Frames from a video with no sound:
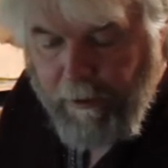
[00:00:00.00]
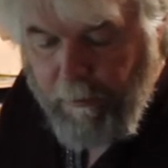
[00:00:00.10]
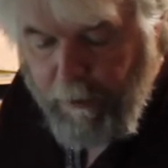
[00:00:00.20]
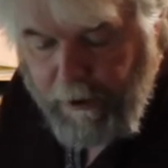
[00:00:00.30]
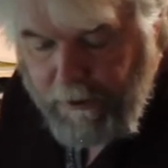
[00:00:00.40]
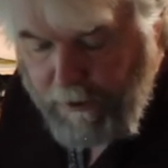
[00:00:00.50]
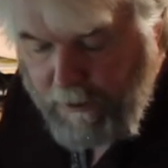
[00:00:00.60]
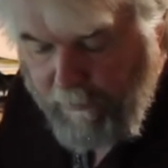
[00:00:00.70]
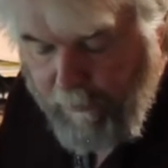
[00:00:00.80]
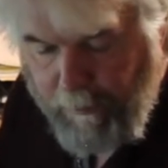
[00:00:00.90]
the impression,
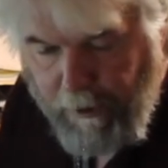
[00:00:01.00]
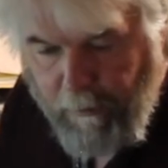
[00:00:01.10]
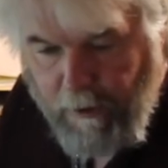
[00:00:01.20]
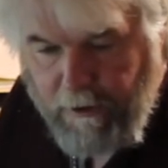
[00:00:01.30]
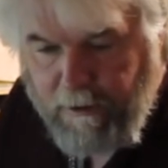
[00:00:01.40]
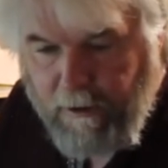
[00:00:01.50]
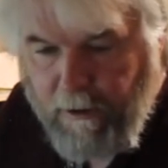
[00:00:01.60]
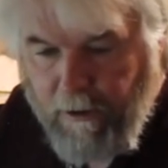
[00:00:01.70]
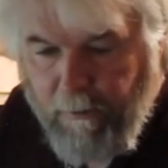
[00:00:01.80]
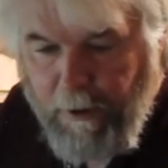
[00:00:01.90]
as everybody was, that
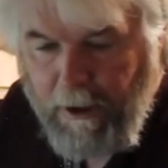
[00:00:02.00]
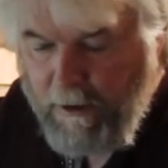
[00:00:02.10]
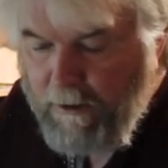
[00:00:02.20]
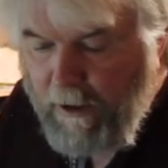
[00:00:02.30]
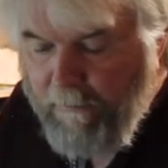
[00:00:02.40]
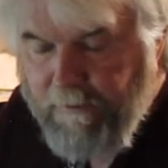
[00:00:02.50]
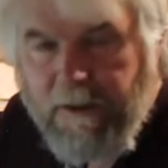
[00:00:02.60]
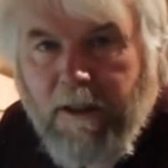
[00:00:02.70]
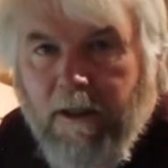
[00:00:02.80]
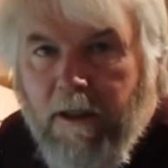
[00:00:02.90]
the new pennies have
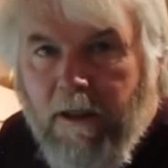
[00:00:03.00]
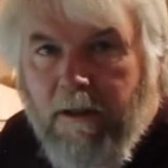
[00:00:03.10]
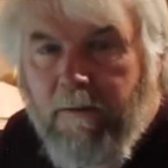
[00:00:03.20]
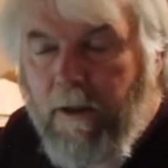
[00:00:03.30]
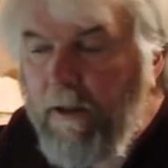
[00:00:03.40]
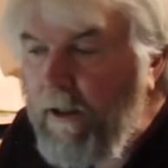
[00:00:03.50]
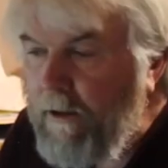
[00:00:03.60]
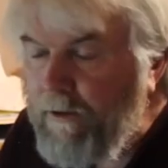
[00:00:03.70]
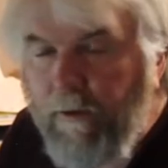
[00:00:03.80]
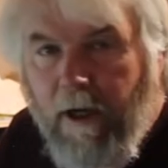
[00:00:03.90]
zinc in it. Well, they
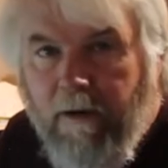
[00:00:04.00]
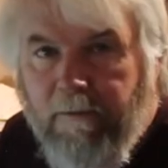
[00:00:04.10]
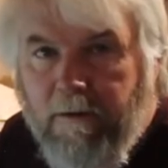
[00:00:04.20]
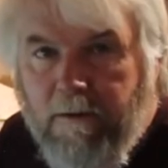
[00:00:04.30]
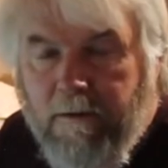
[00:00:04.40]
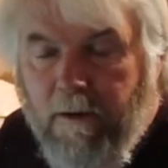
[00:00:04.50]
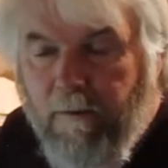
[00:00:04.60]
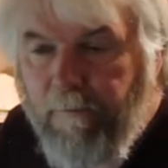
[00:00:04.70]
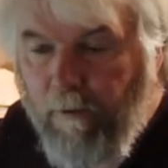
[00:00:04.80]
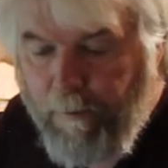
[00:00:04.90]
also have
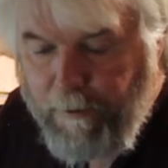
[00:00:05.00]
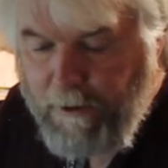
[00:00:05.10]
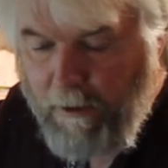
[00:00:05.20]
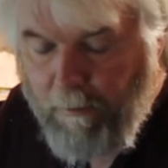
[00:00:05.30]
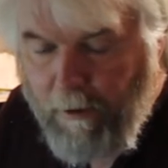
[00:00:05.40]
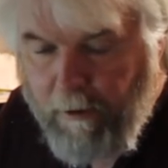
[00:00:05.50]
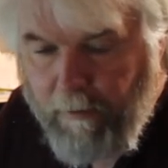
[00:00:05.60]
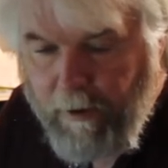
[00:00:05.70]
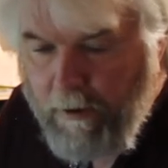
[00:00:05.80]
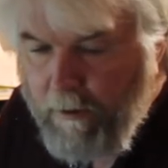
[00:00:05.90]
4%
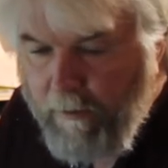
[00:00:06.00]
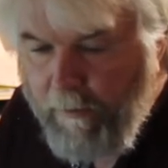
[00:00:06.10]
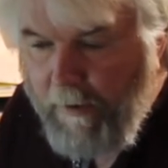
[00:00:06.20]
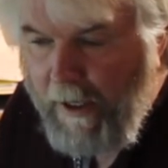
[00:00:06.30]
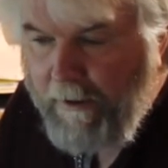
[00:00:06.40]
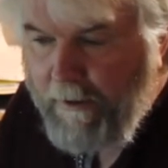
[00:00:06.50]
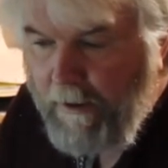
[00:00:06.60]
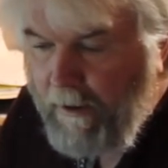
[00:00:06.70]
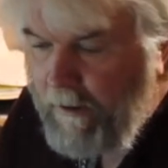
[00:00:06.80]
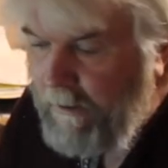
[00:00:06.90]
mercury. That
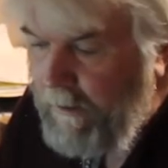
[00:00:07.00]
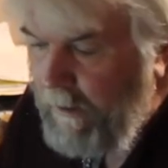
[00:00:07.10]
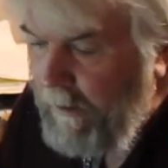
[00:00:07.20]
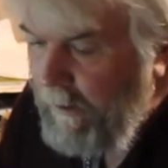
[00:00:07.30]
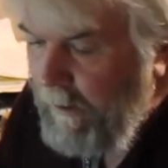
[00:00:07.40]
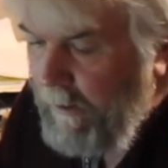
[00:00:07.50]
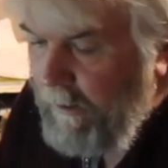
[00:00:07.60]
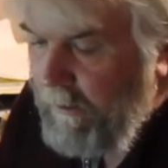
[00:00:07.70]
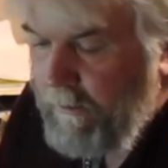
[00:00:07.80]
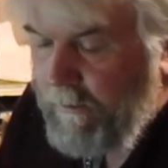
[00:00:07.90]

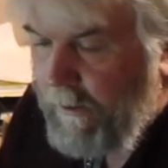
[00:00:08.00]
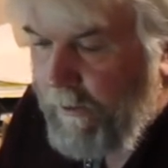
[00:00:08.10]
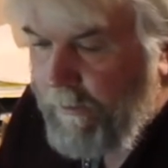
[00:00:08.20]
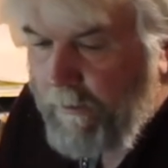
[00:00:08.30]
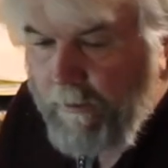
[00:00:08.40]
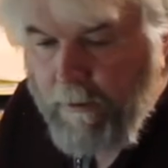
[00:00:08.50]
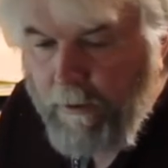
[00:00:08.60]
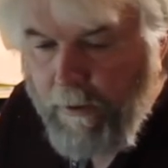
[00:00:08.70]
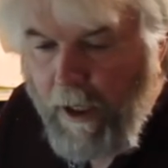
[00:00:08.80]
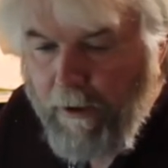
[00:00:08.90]

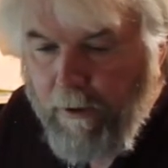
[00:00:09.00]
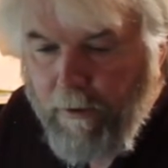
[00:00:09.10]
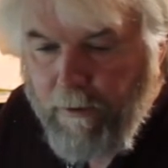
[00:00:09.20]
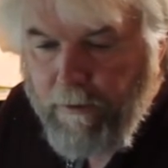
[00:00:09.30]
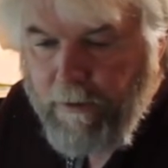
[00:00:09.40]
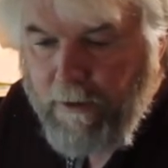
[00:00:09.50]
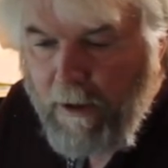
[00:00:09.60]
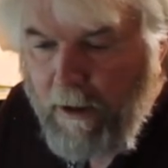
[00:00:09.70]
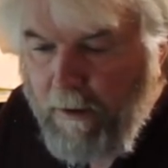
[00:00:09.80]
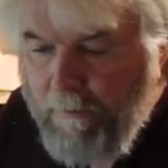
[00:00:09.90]
do not use
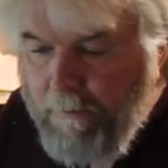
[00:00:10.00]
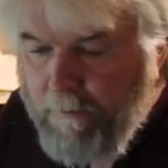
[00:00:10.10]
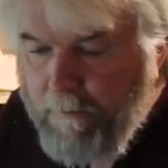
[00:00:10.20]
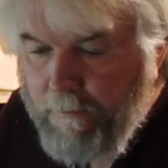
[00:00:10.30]
an